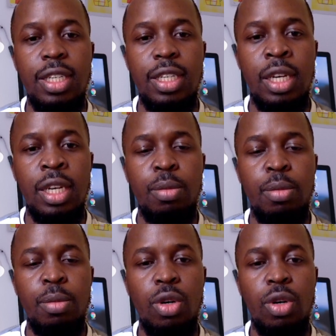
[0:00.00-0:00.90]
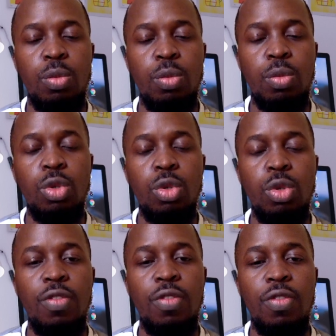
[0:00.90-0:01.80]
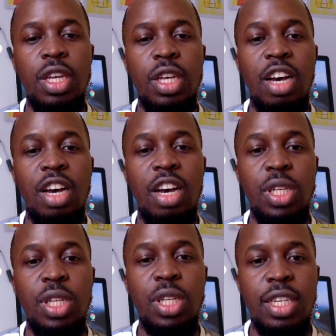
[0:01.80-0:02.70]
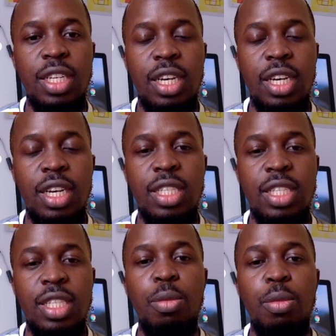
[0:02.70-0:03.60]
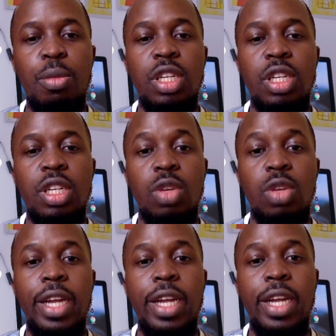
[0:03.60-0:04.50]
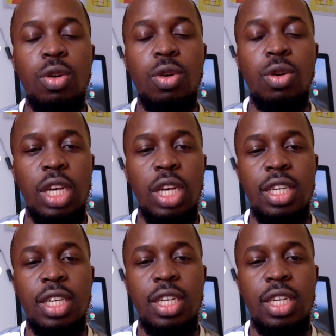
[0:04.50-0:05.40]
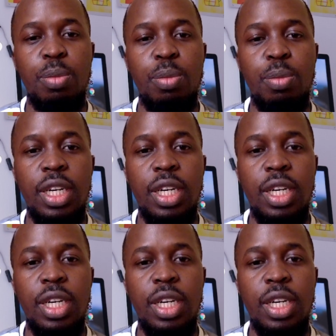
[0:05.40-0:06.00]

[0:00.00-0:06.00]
because most of the things have been tested simultaneously while the codes are still being written.